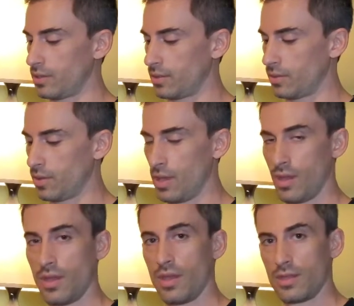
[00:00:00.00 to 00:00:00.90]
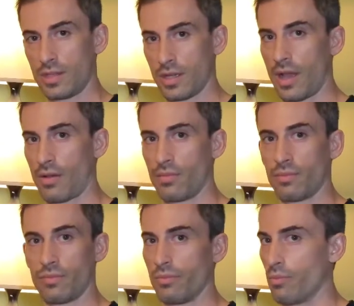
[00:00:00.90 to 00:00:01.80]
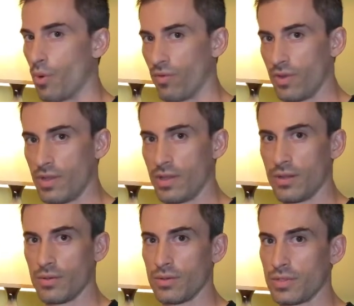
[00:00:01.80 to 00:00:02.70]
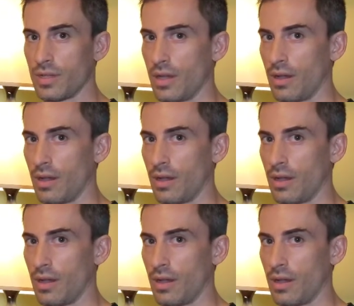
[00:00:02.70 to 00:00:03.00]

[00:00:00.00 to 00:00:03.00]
So check out more videos